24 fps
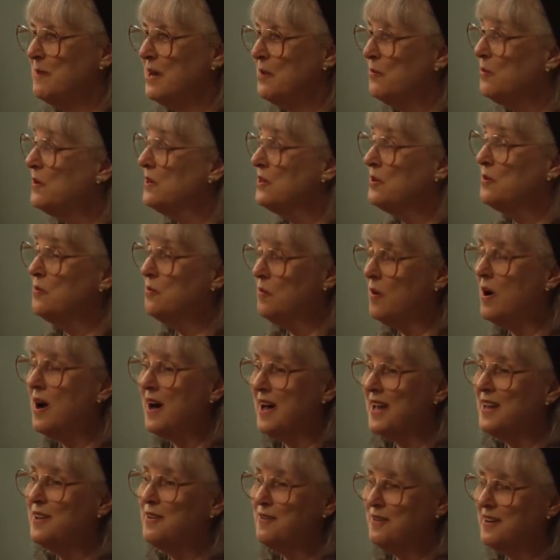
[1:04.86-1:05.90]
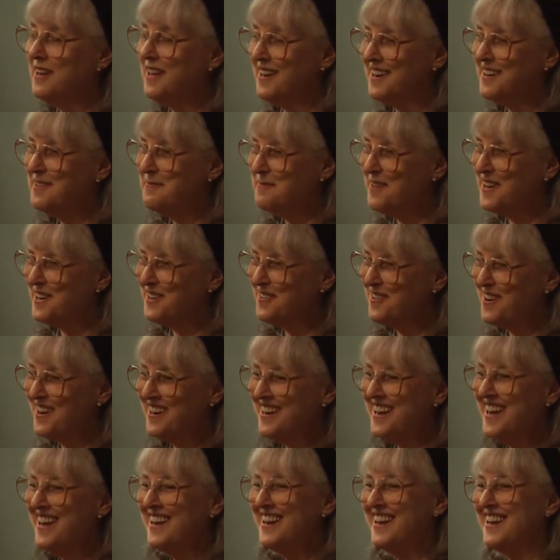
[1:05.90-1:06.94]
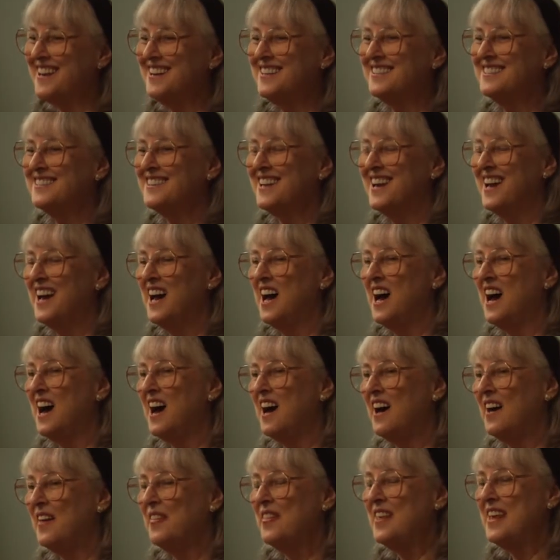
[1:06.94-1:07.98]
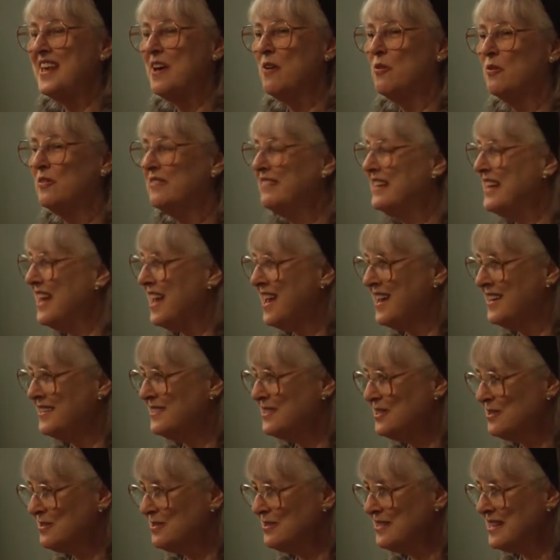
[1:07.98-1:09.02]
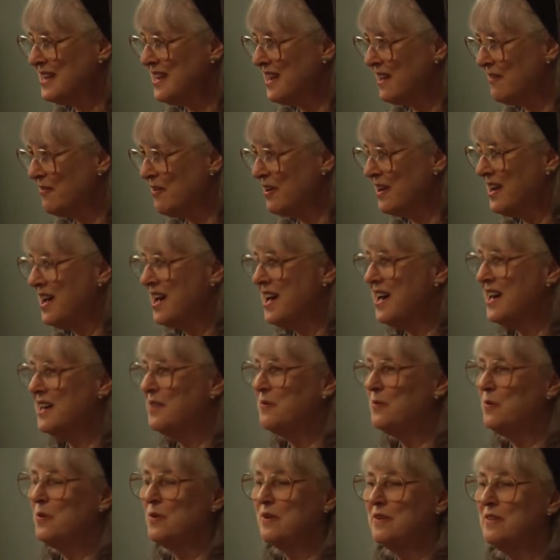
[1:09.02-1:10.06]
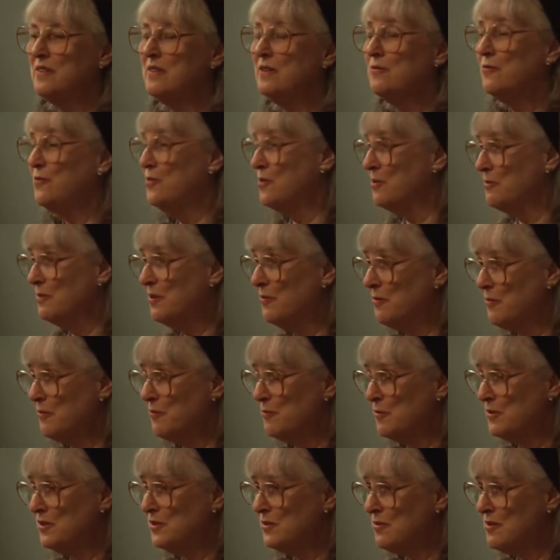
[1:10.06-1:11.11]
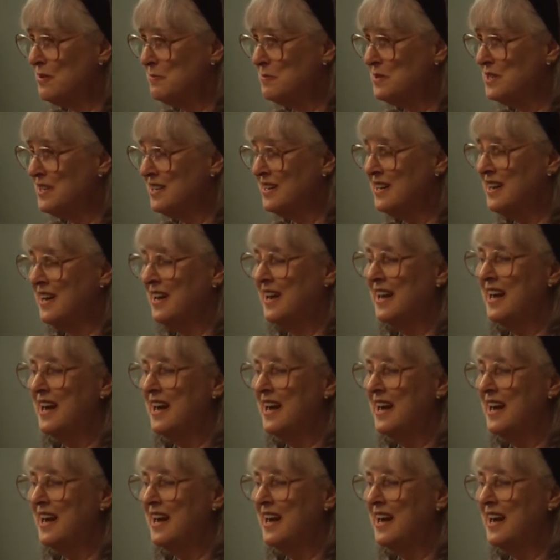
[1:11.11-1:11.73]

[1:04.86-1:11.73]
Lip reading: I wonder why you're getting migraine headaches. The only answers he ever got were in the form of a prescription.